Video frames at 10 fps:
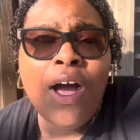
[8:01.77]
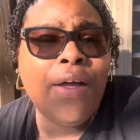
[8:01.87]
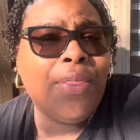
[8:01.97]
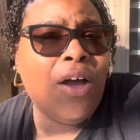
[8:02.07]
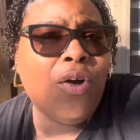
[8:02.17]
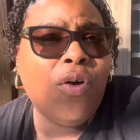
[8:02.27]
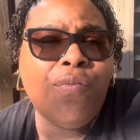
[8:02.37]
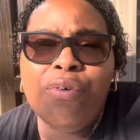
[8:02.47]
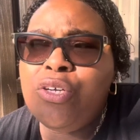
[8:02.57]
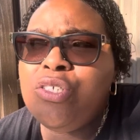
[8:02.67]
a knockoff
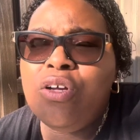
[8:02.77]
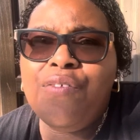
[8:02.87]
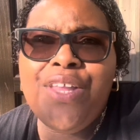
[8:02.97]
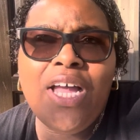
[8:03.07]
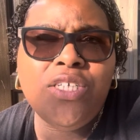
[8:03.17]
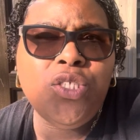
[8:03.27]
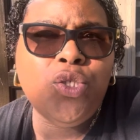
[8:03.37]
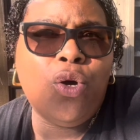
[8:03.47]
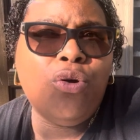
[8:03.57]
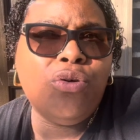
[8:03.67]
version of that
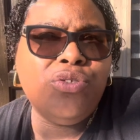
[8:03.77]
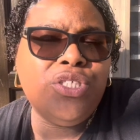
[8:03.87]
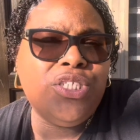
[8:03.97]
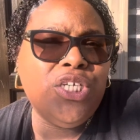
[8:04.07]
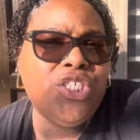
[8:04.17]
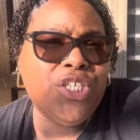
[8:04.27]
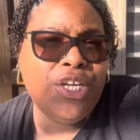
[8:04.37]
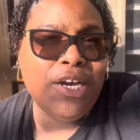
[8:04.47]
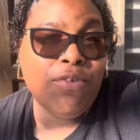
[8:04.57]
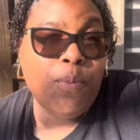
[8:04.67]
sol de
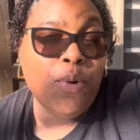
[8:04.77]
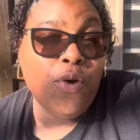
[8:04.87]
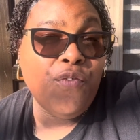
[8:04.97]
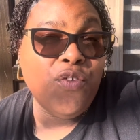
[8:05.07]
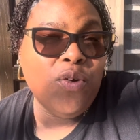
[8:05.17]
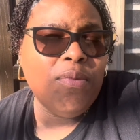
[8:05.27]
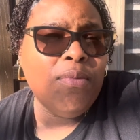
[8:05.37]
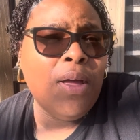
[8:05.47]
janeiro perfume